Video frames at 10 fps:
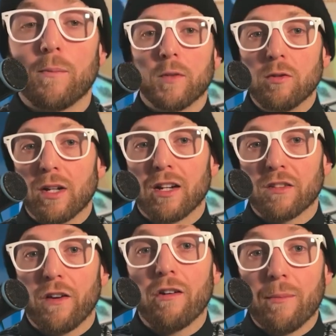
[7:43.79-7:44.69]
Utah is
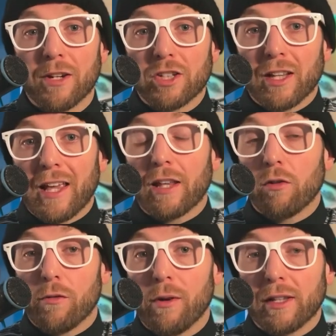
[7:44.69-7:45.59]
very much a
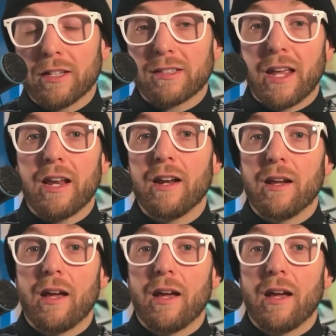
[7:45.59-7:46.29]
landlord-friendly state,